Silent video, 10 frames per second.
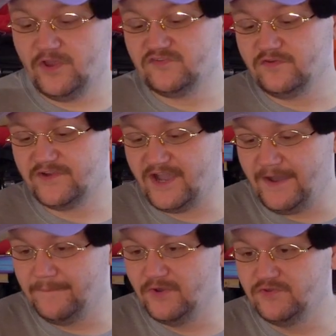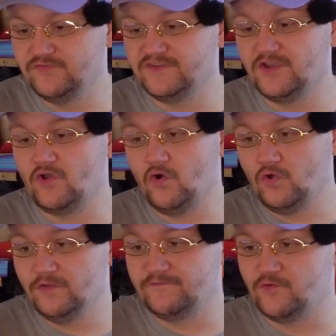also have a combo using
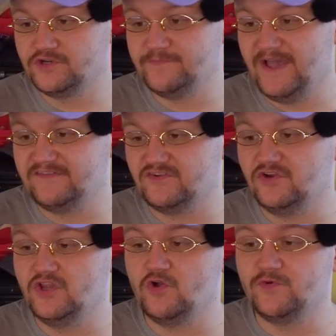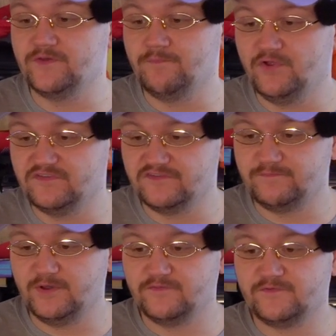Cole the Forge Master along with
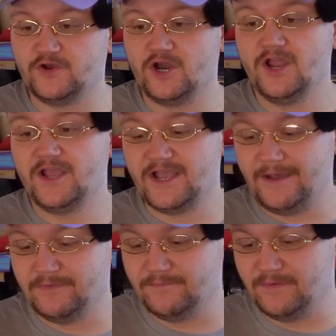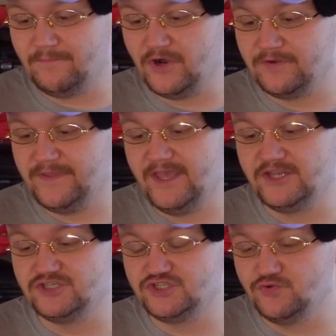Impulsive Pilferer, Goblin Bombardment,
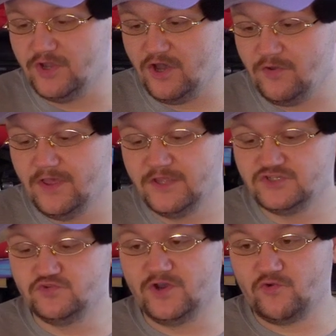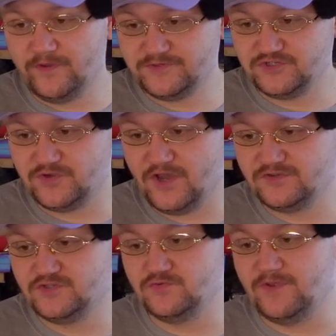and Shuko to equip
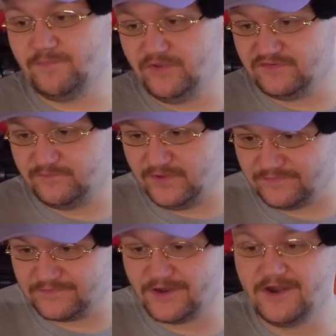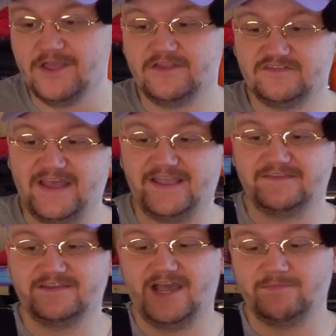Shuko to Impulsive Pilferer, sack
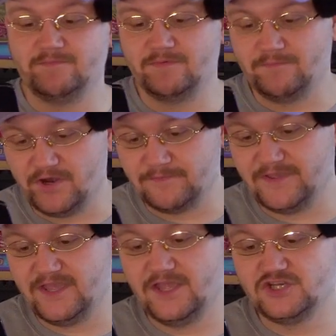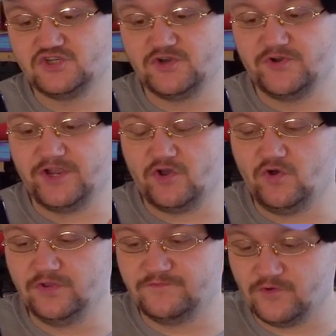it to Goblin Bombardment, triggering
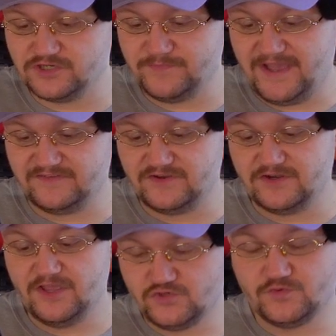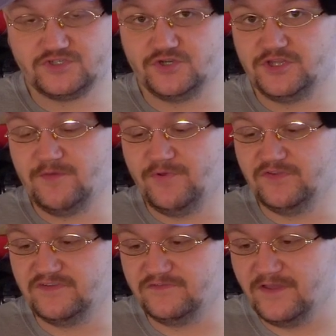Cole the Forge Master return the
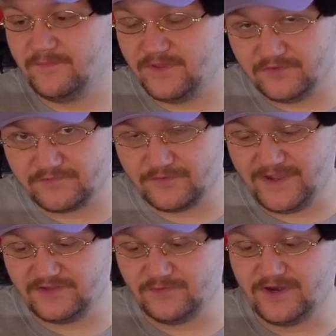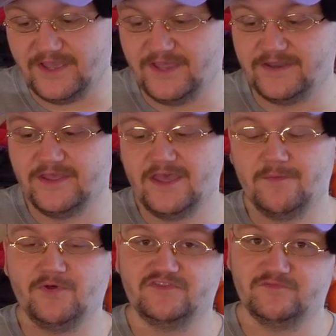Impulsive Pilferer back to our hand.
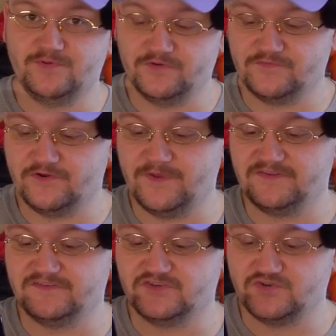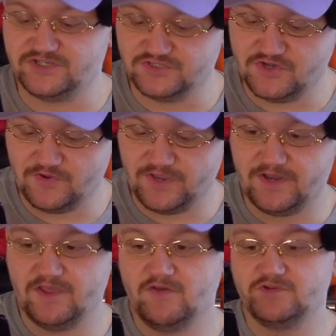Impulsive Pilferer makes us a treasure
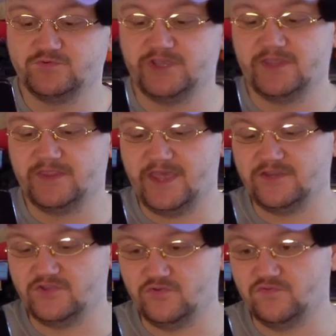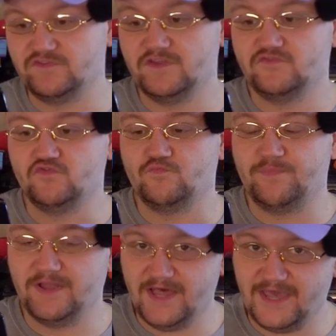token, which we can then use to
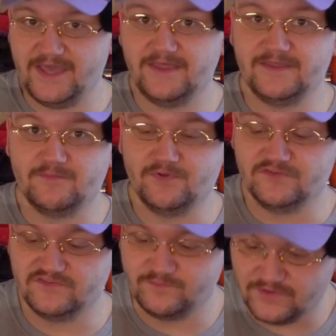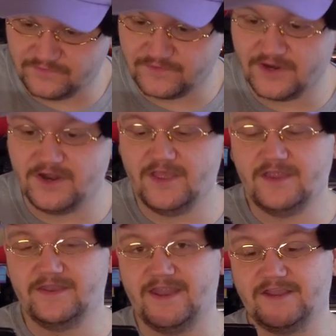play the Impulsive Pilferer,
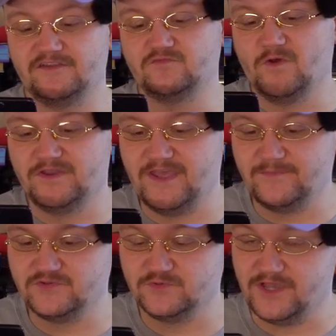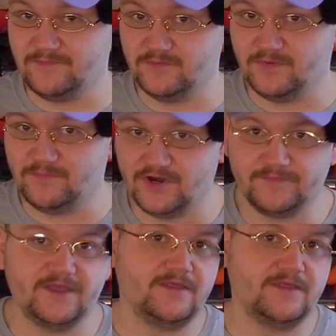netting us 1 damage with Goblin Bombardment.